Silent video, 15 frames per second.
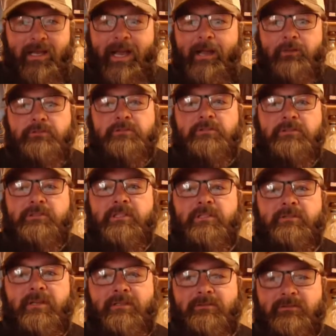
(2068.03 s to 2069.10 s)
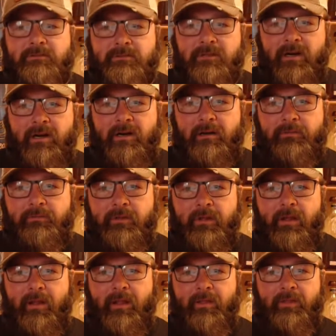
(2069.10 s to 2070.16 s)
I literally love
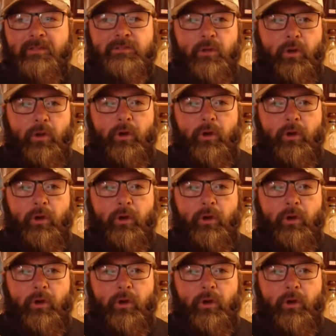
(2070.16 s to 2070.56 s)
this